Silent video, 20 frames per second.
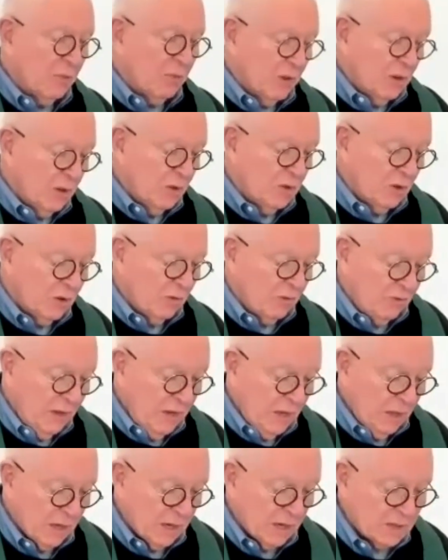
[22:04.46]
that produce your
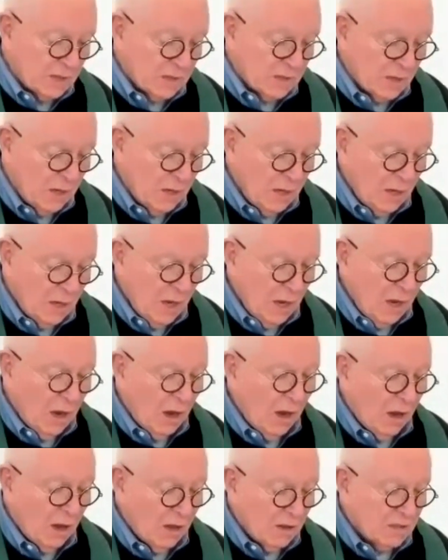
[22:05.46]
feelings
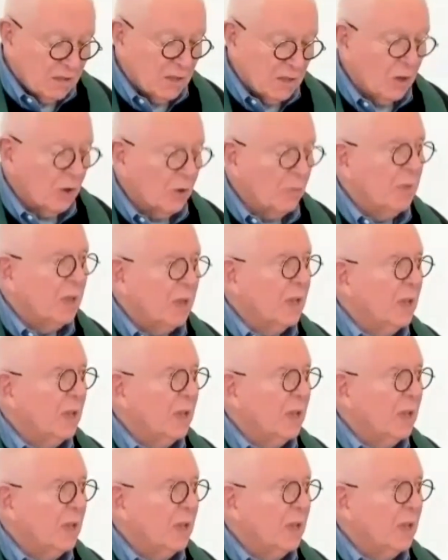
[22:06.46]
also